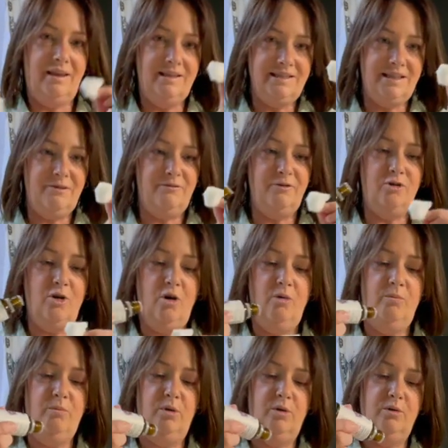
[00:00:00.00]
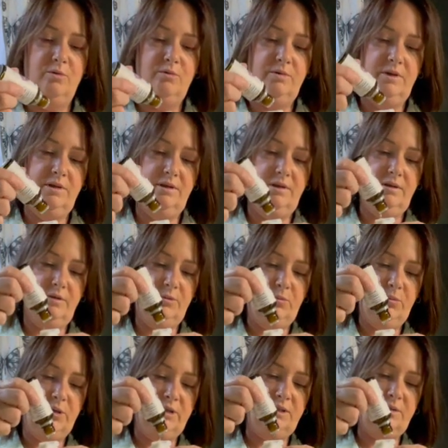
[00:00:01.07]
yourself a cotton ball,
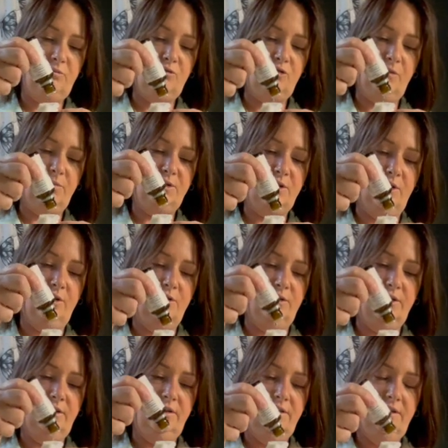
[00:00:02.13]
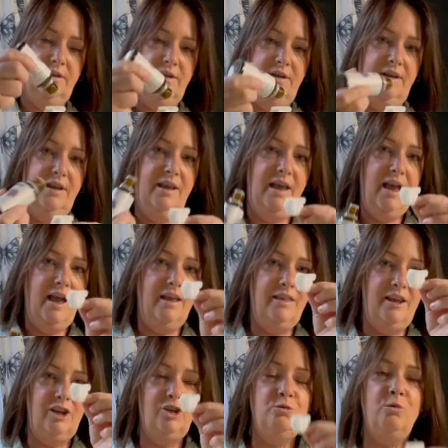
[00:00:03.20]
put some drops on, and
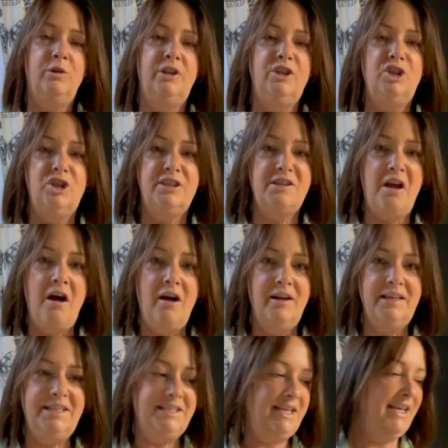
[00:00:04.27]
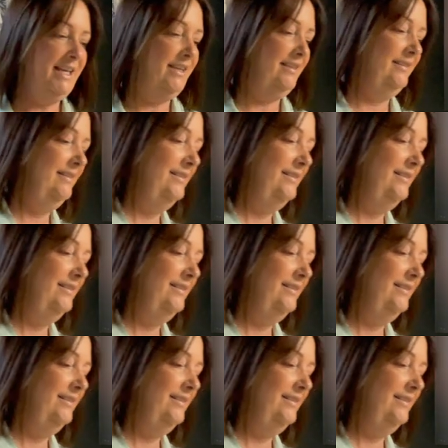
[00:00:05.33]
then you want to just hide it